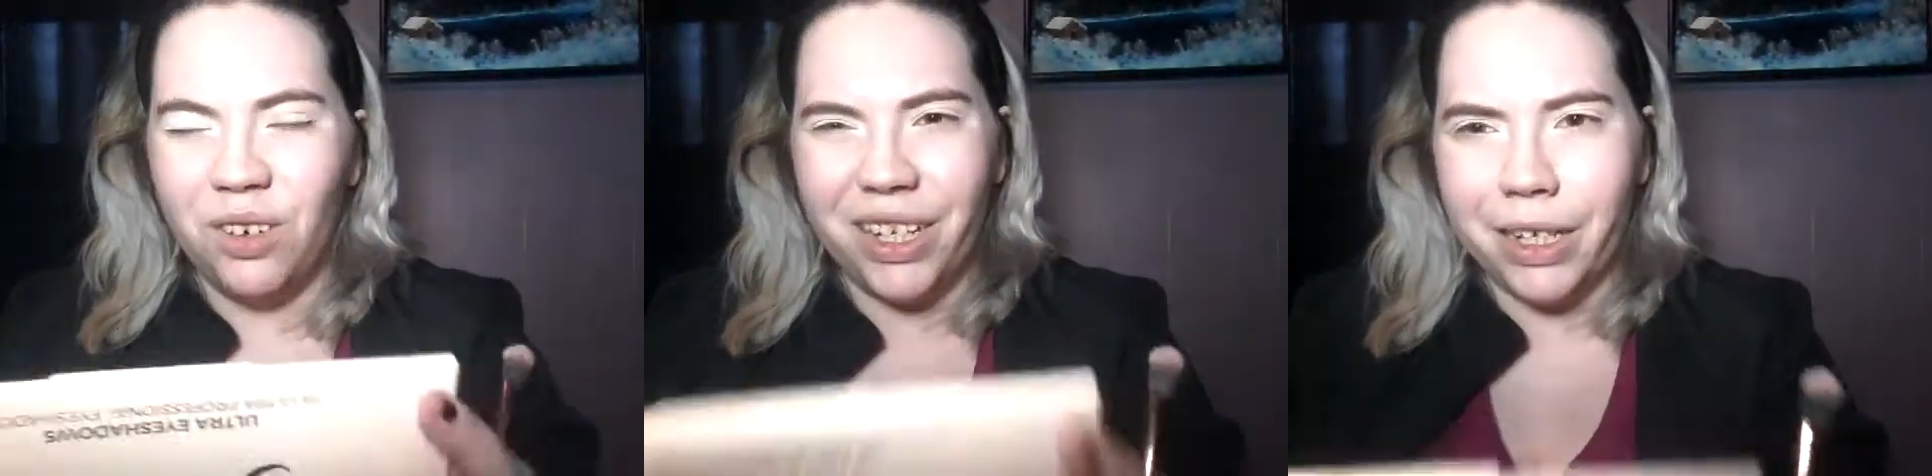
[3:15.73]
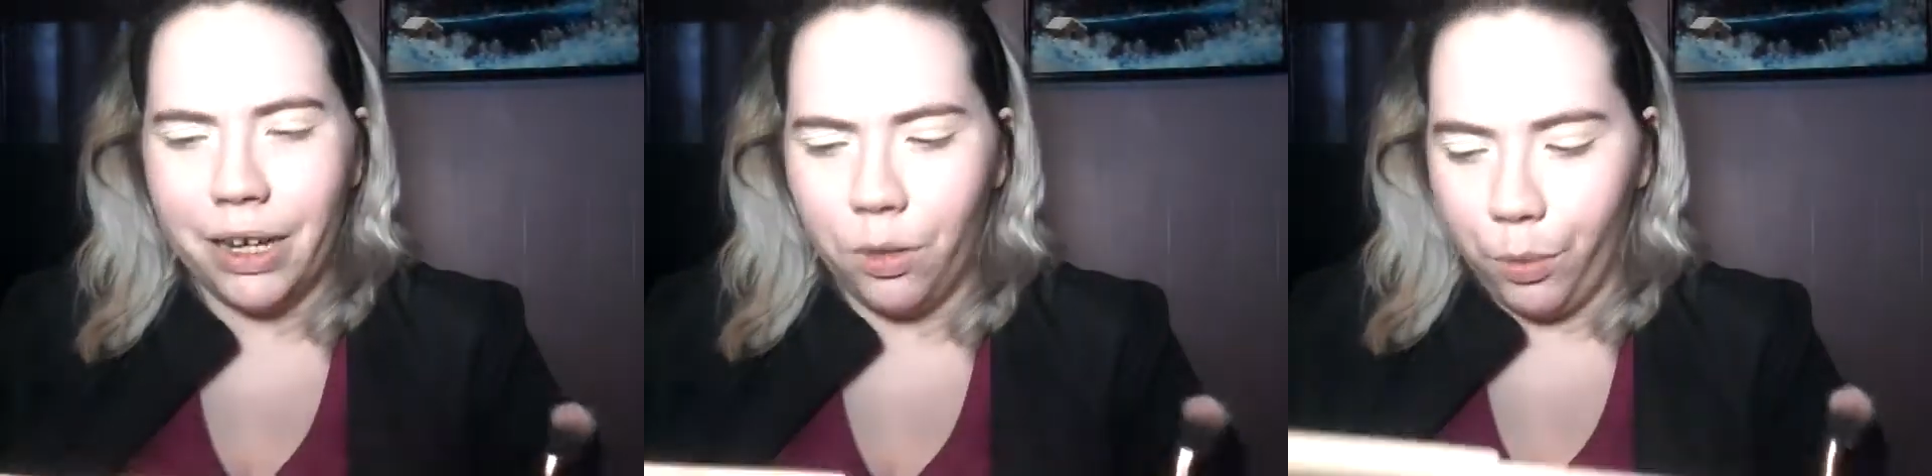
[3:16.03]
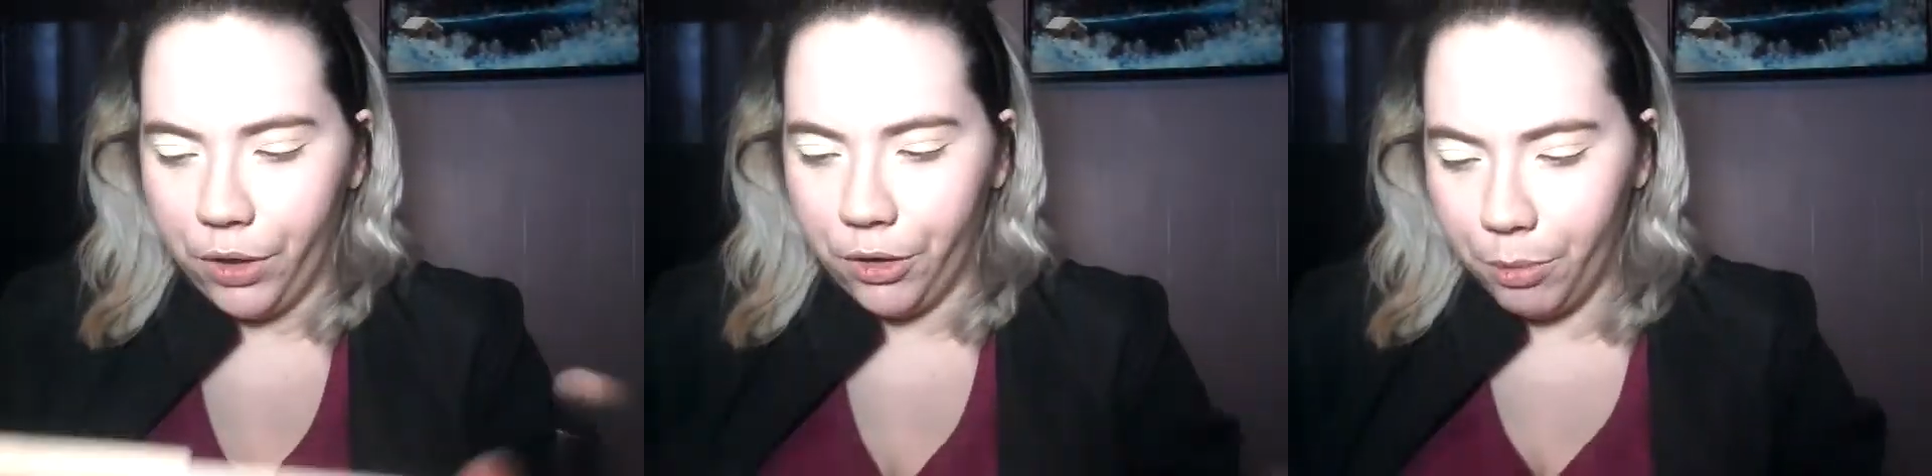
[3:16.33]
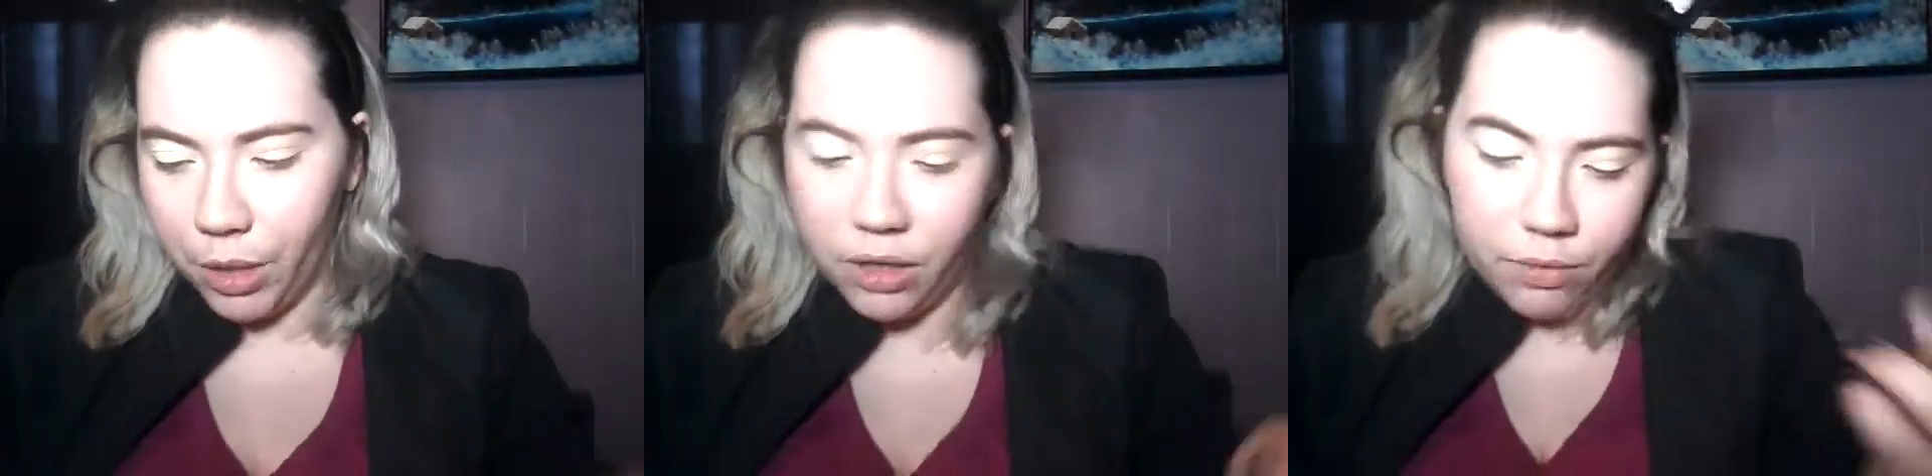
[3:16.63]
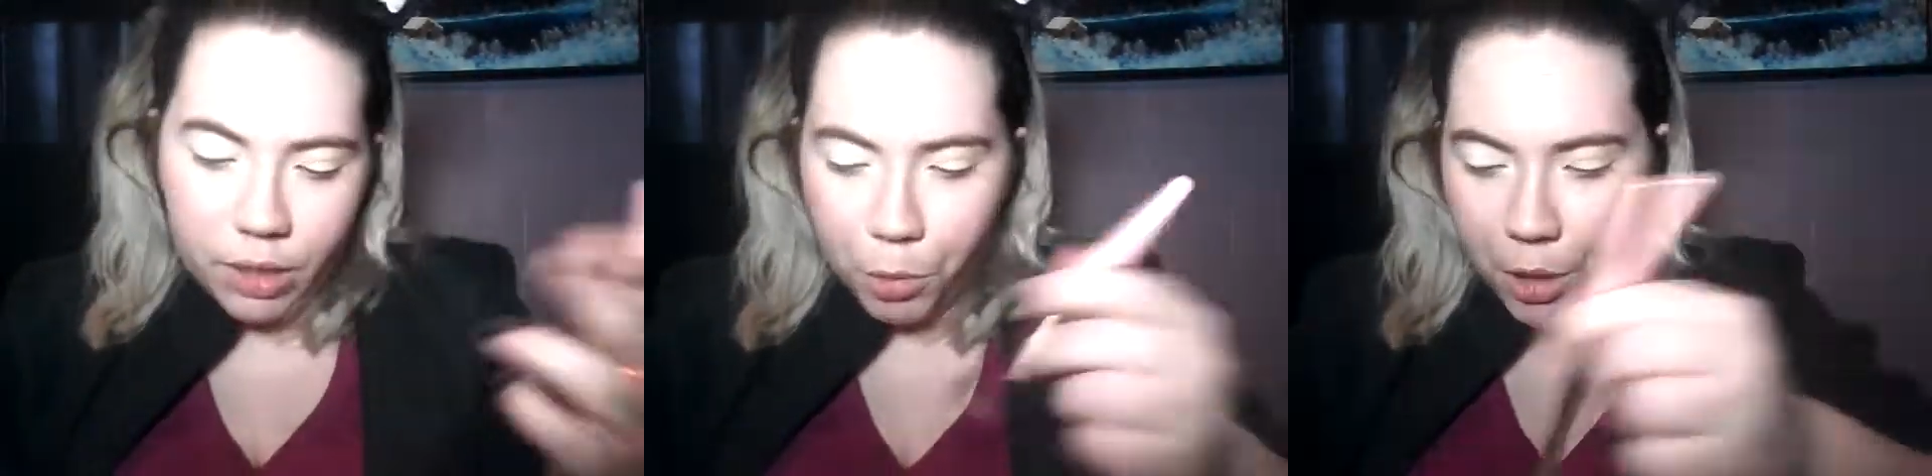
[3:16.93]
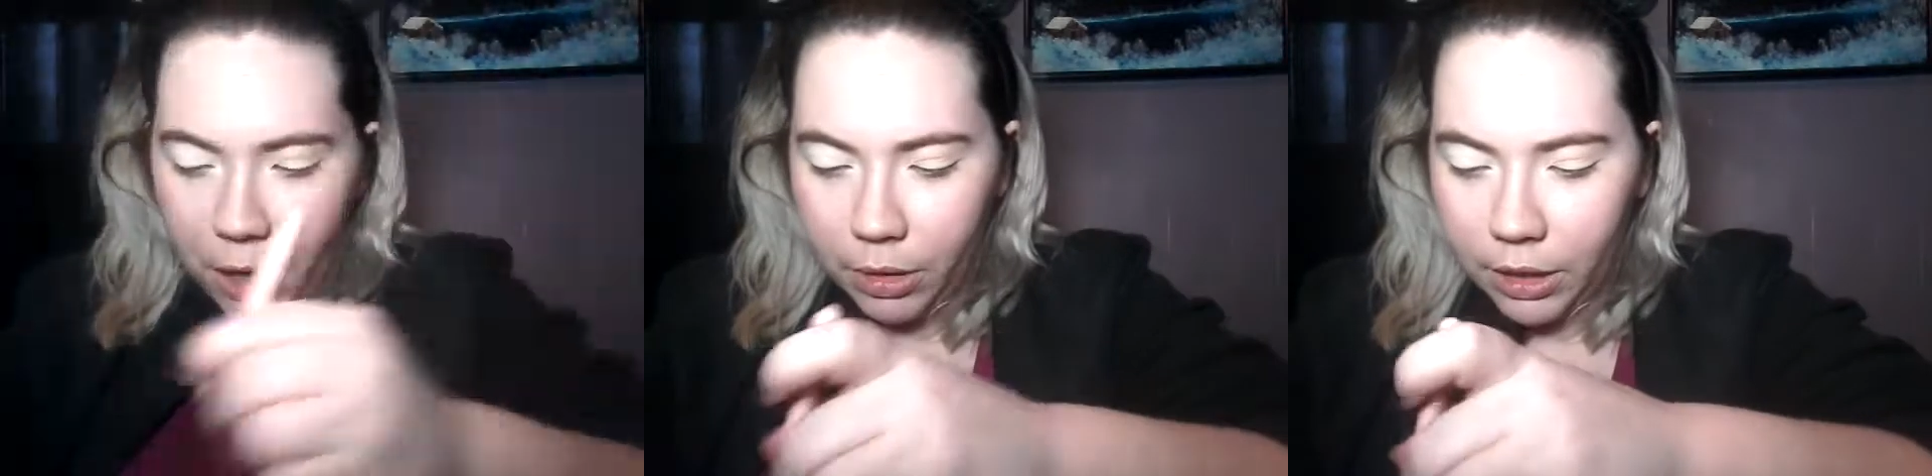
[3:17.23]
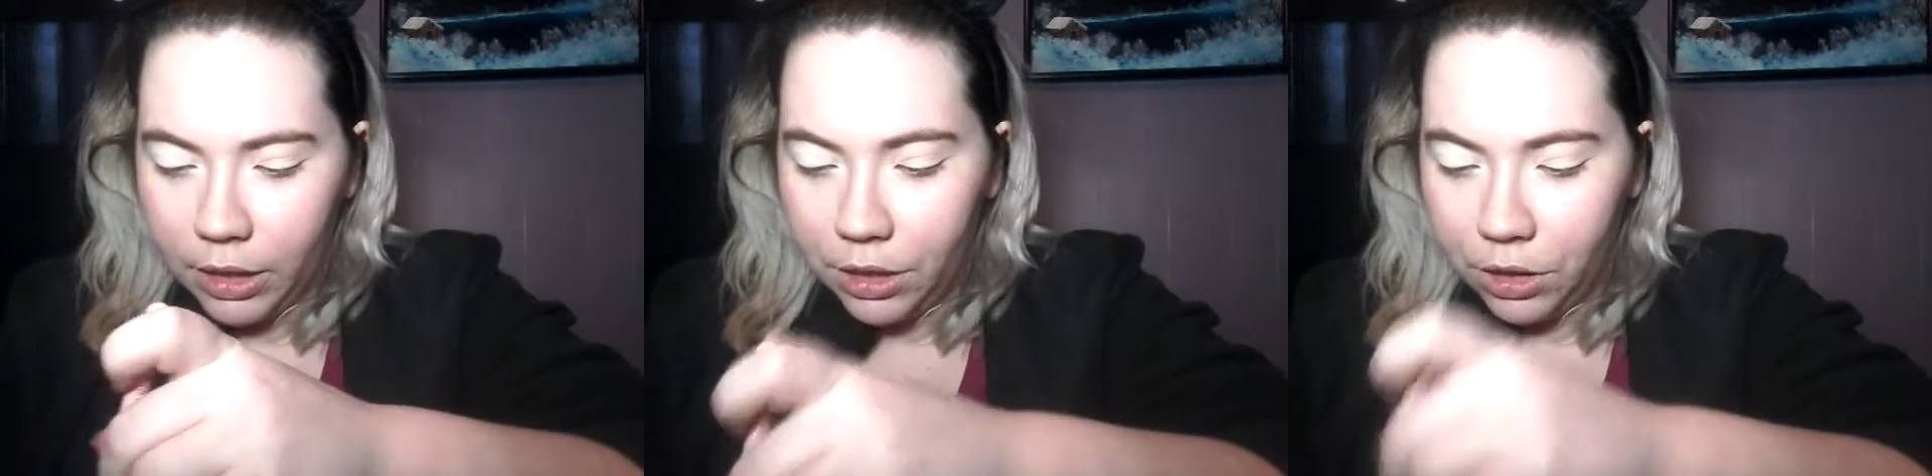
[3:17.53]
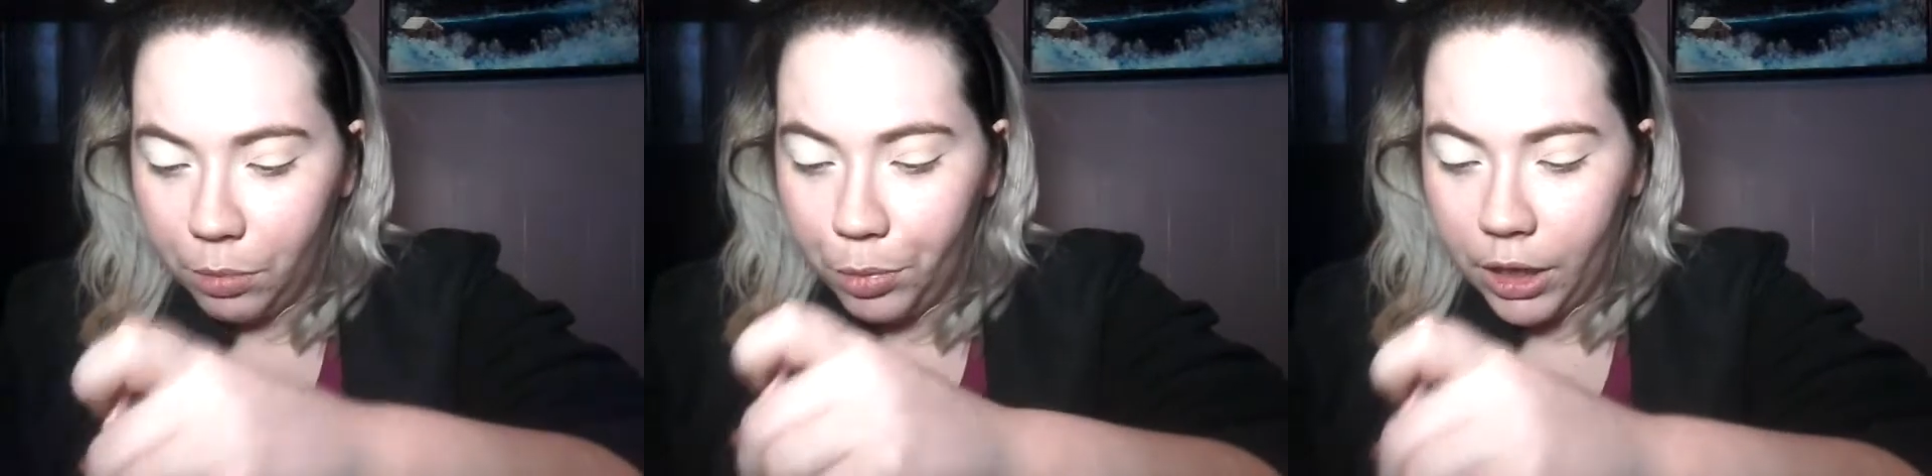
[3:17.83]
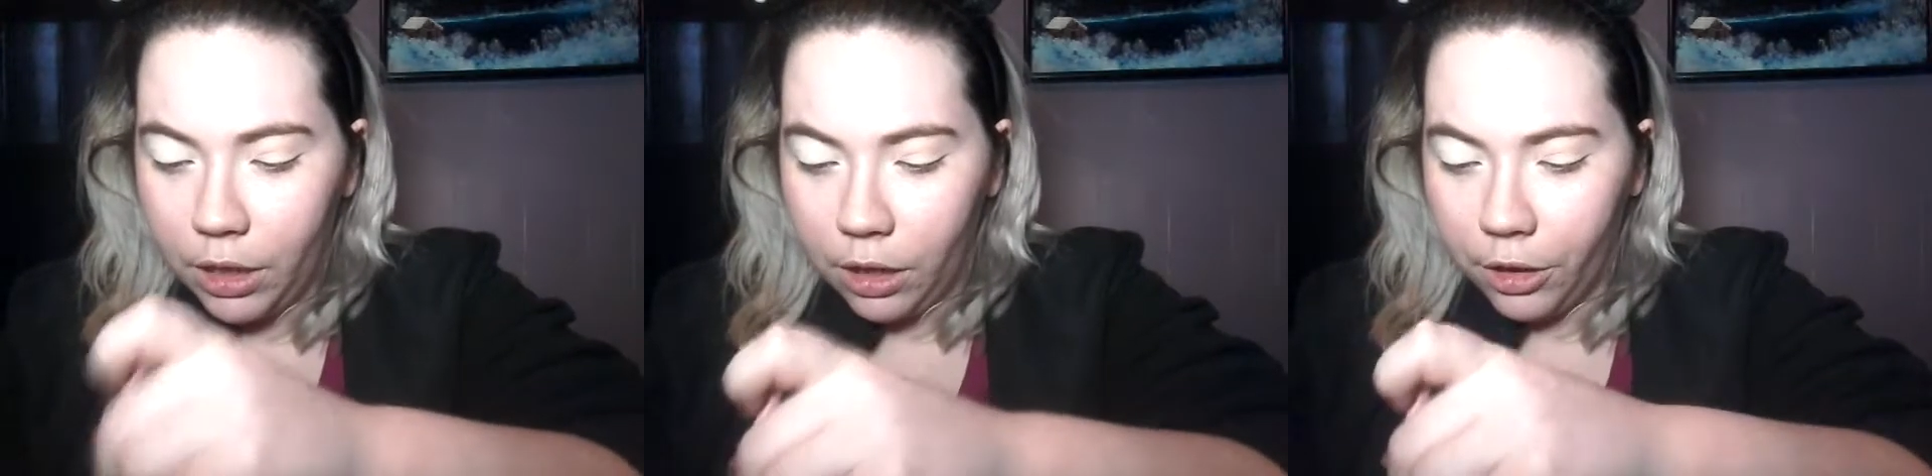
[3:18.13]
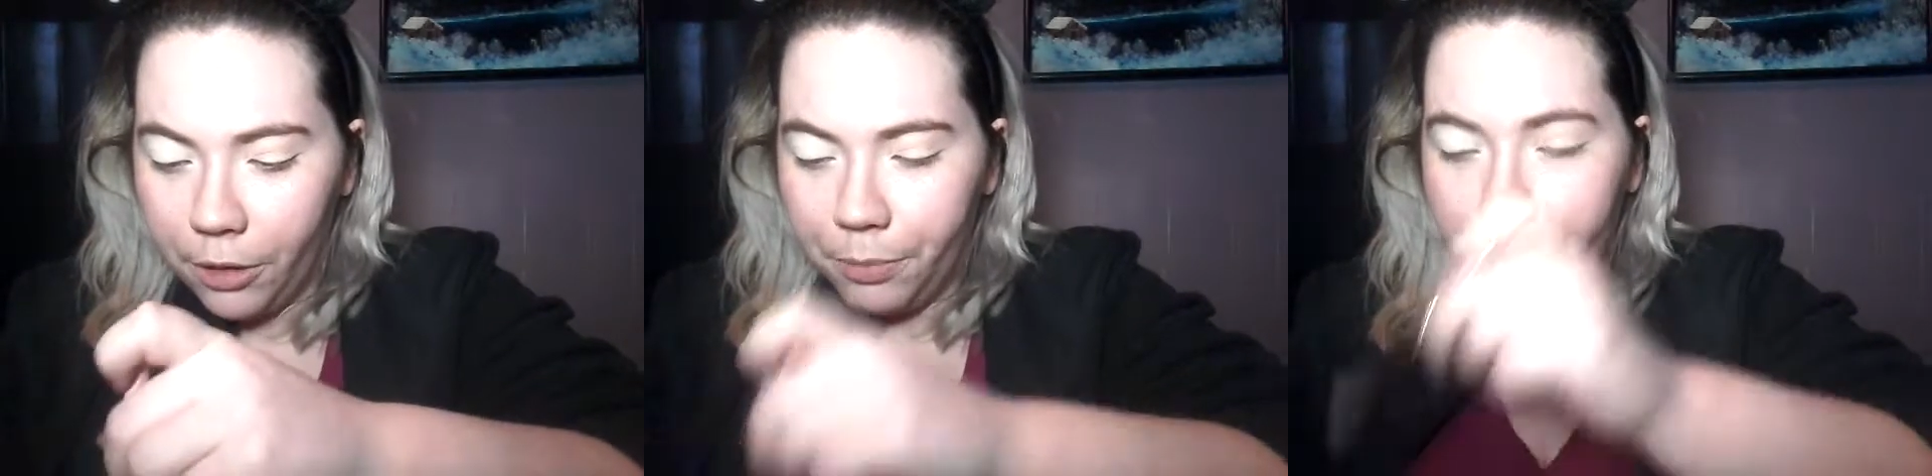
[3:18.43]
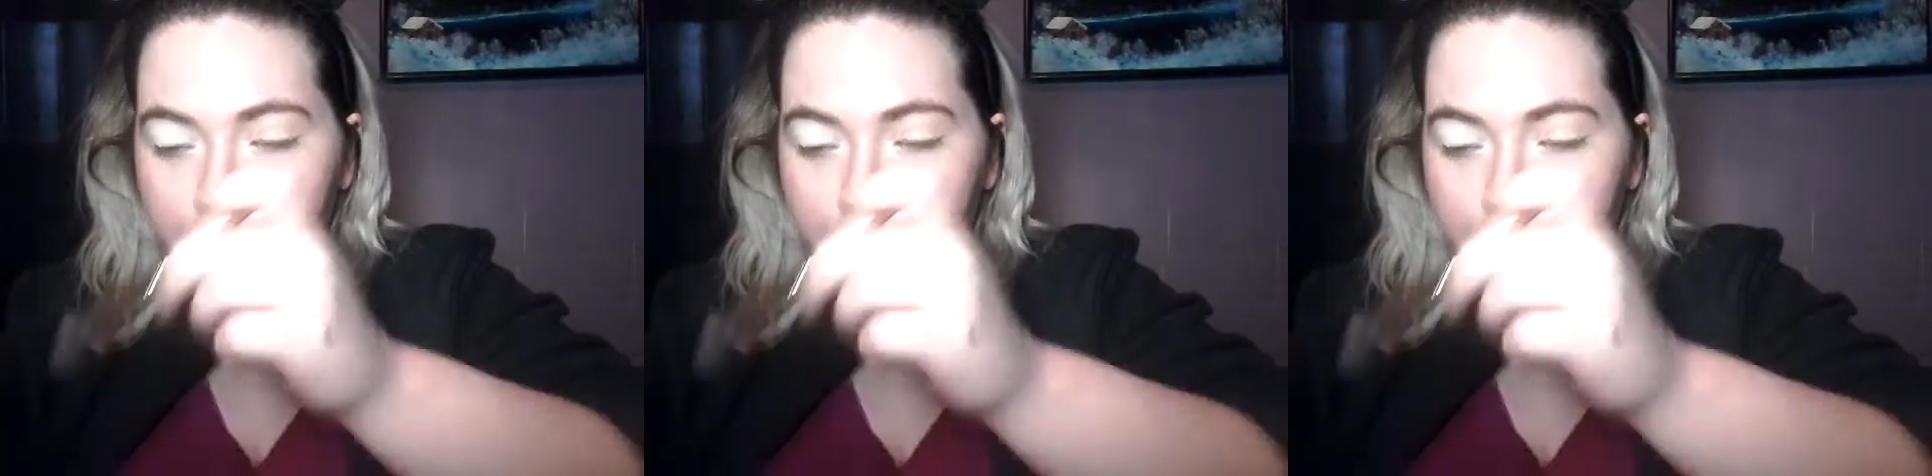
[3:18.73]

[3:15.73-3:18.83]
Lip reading: It's kind of weird, but I'm okay with it. It's still a pretty color.